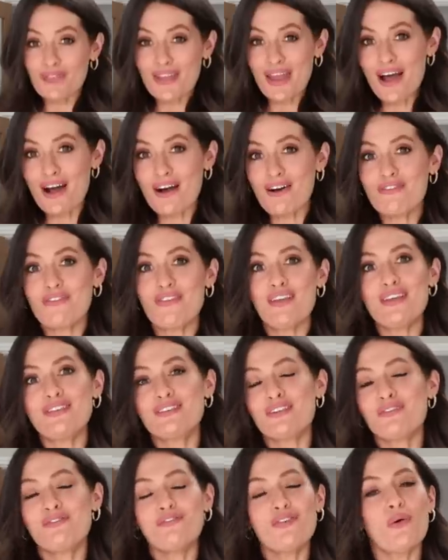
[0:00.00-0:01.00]
of the
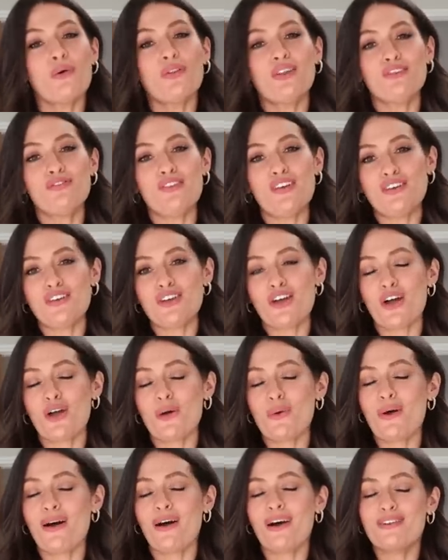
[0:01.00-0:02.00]
outfits for this video.
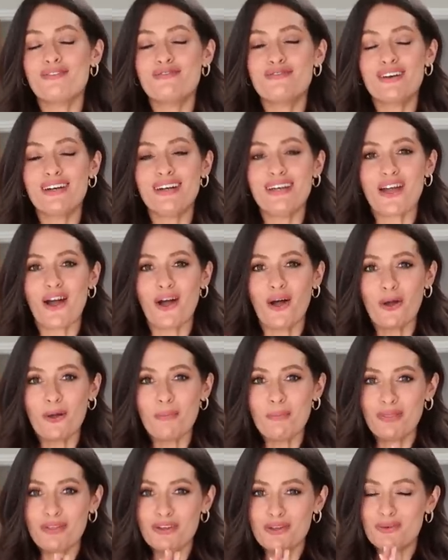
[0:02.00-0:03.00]
I really
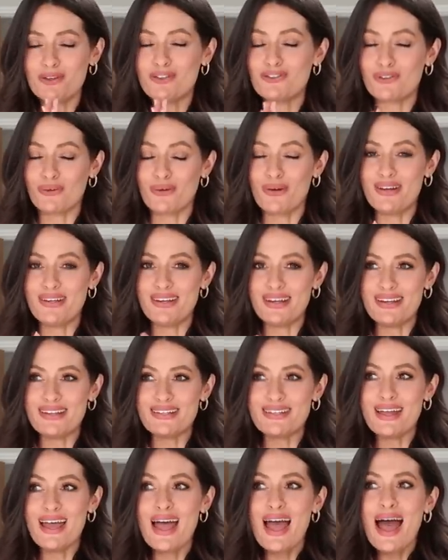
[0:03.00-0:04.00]
hope that you enjoyed
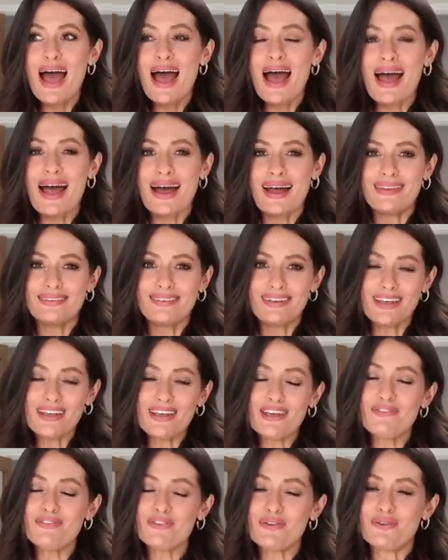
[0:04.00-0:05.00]
it, and
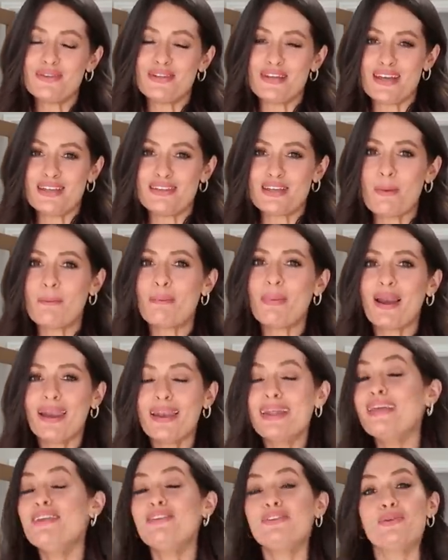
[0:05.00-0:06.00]
if you did,
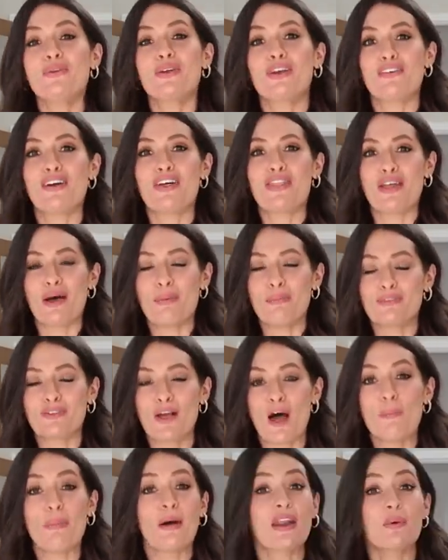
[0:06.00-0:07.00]
please do give it a thumbs
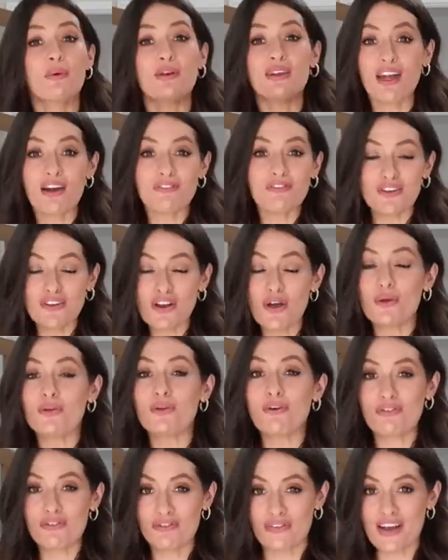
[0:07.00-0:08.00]
up, and I would love to know
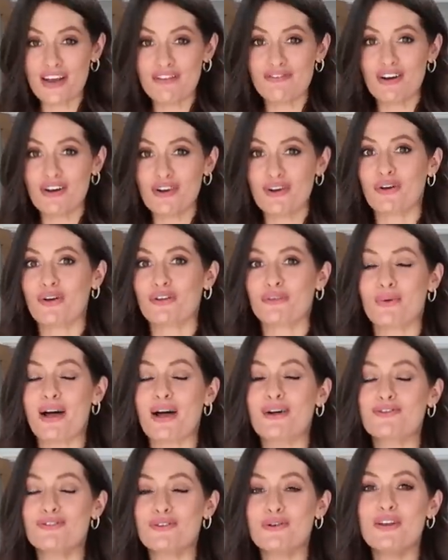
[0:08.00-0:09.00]
your favourite look as
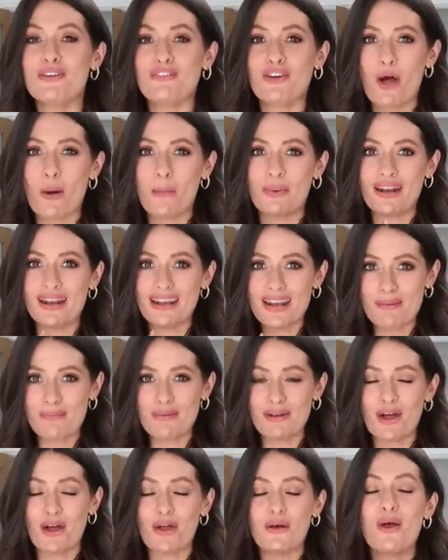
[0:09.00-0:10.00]
well. Do leave a comment and let
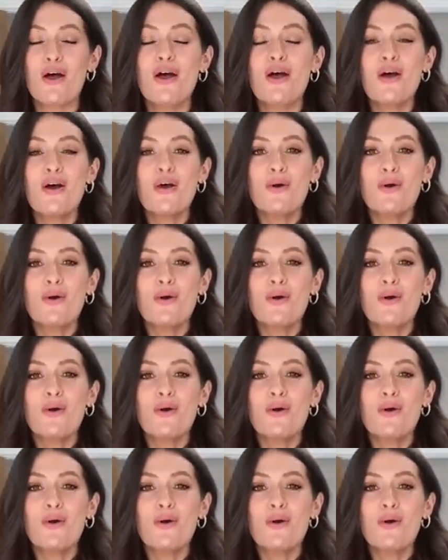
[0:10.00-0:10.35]
me know